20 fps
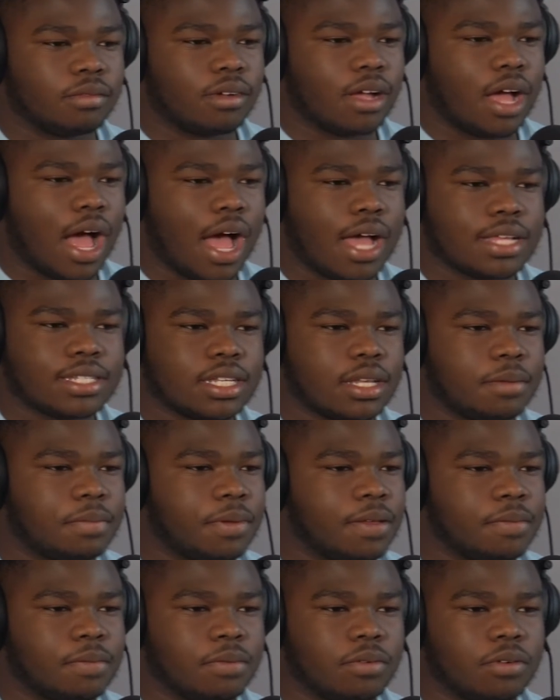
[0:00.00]
I see
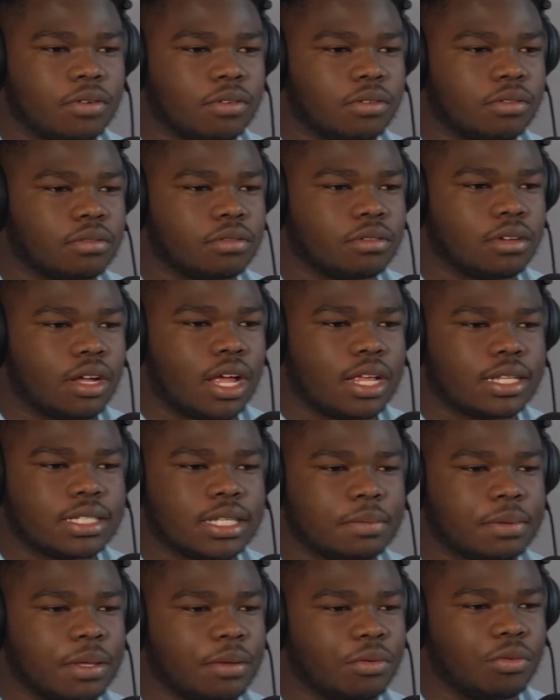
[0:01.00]
people
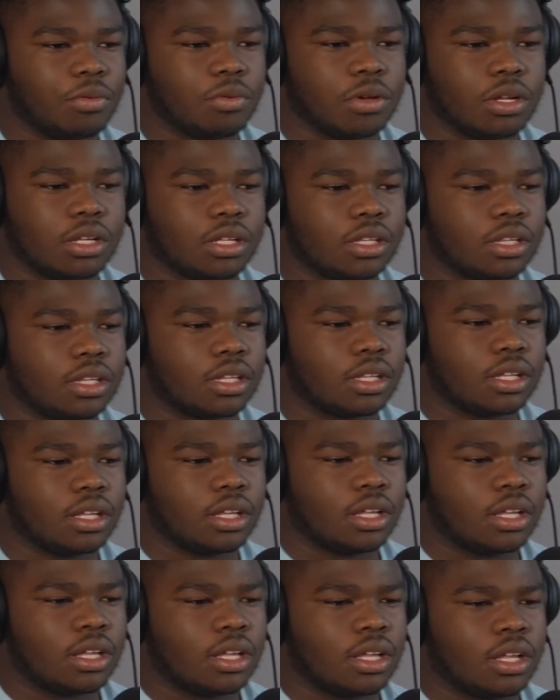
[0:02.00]
with
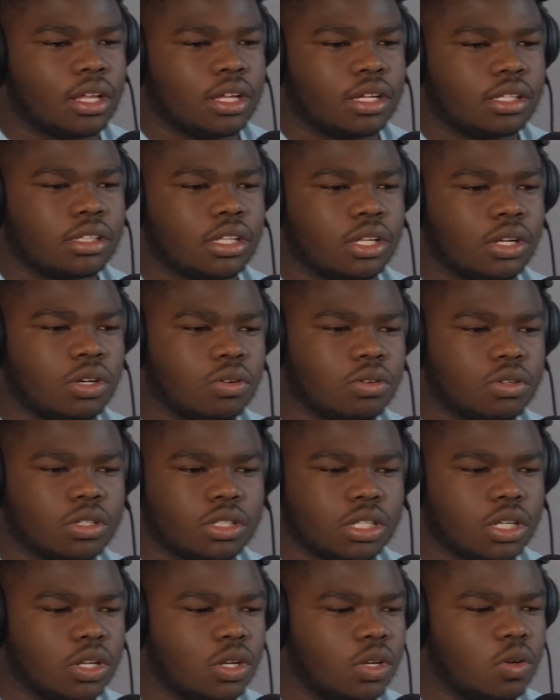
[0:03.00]
the
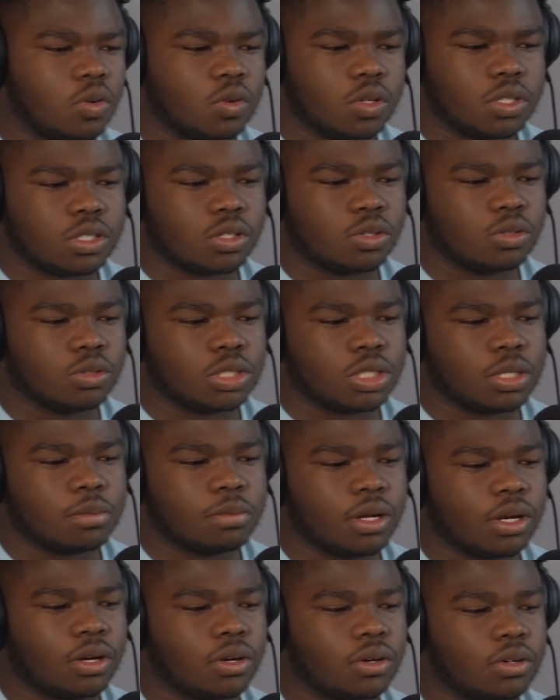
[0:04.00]
newest Gucci
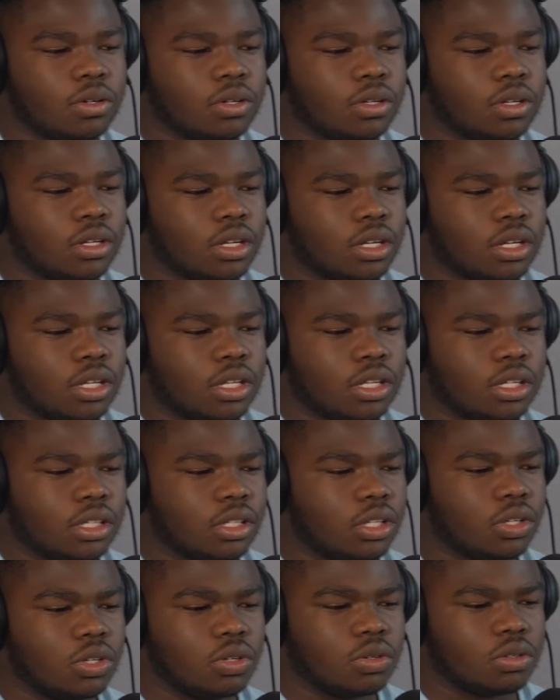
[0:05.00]
belt,
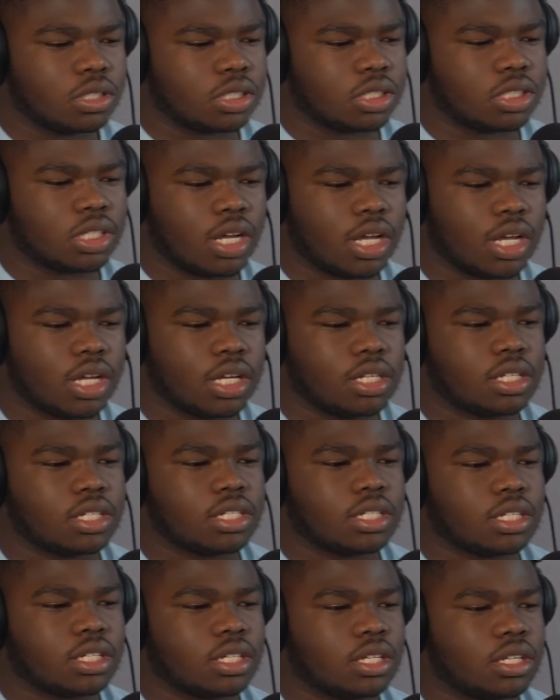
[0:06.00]
the newest
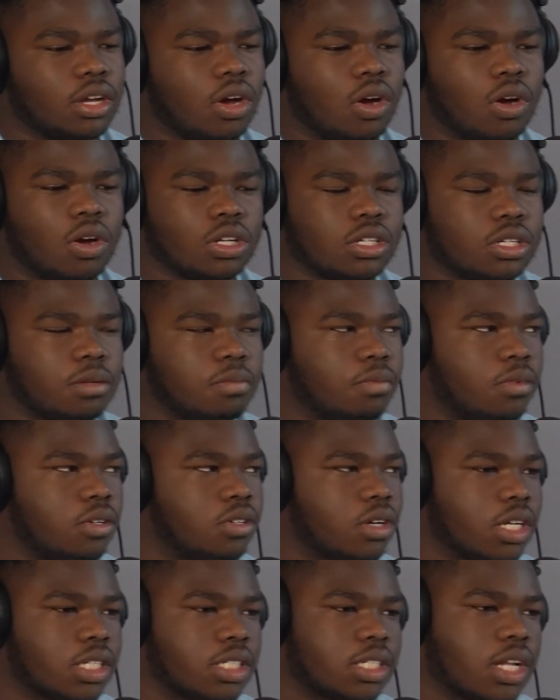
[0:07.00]
J's, all
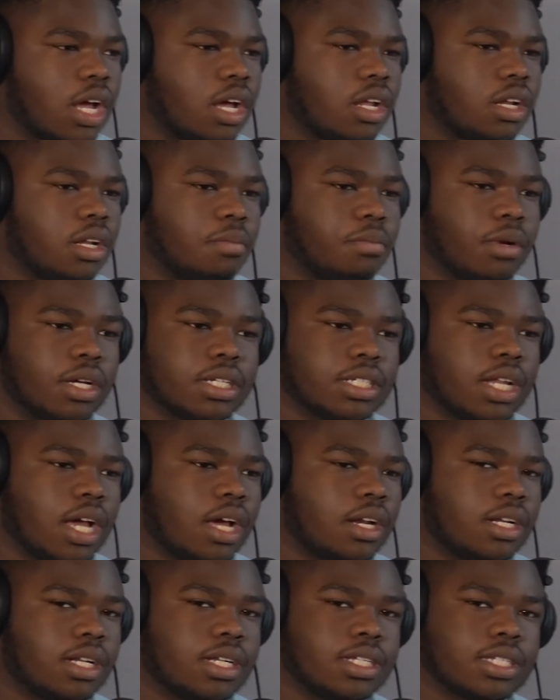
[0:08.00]
bust down
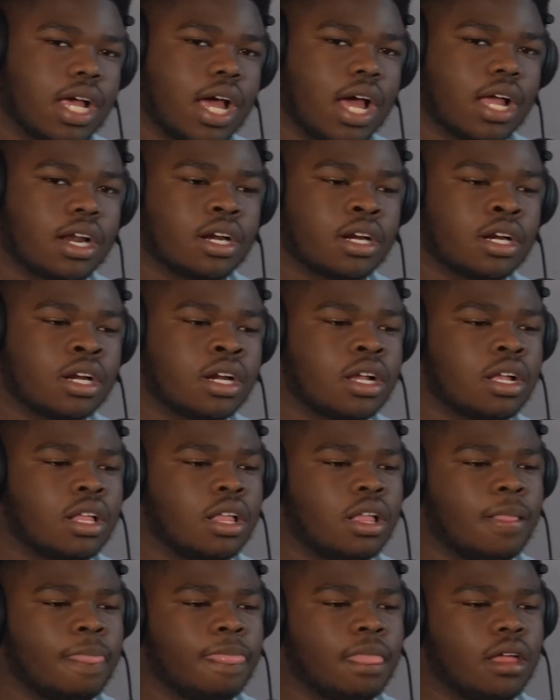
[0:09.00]
to designer.
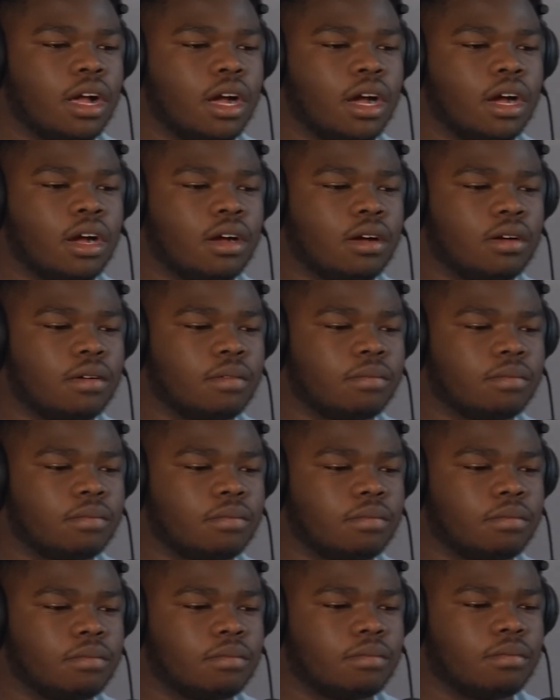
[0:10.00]
And
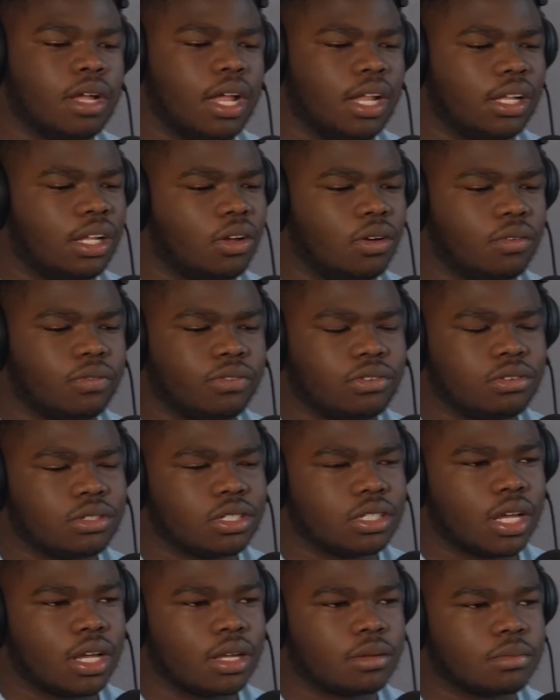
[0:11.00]
they on food
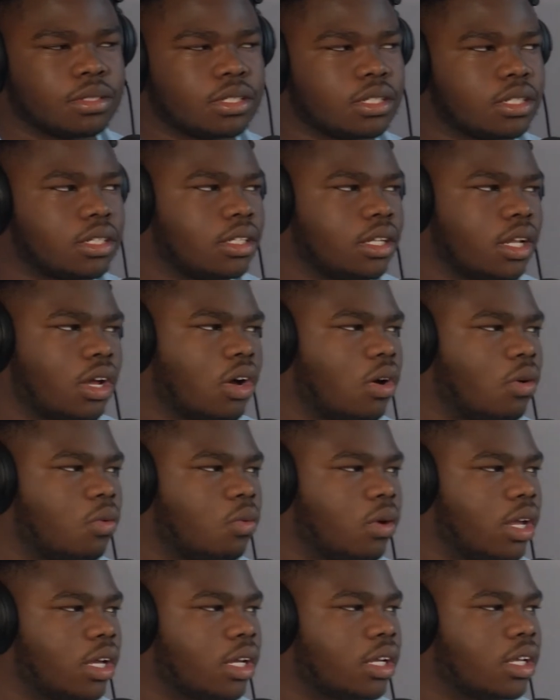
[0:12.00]
stamps. They on
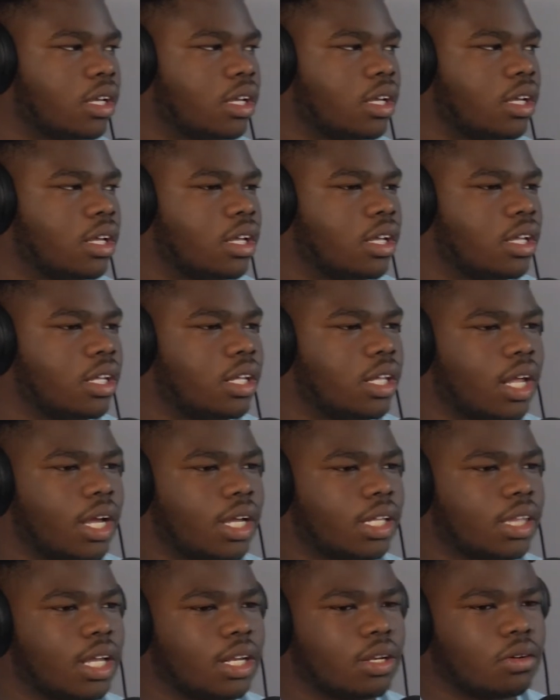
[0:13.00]
WIC.
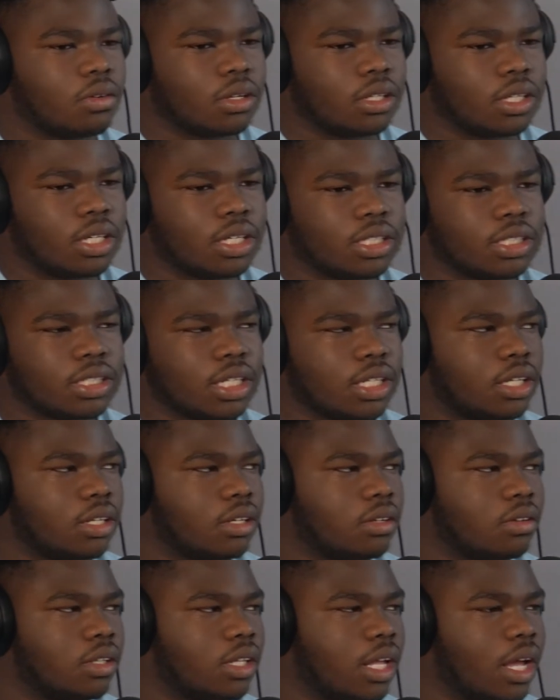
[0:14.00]
Like they doing this and they
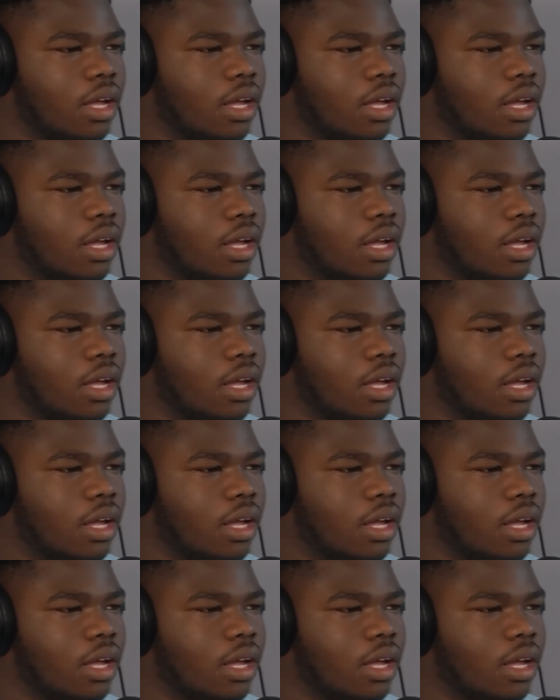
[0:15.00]
doing that.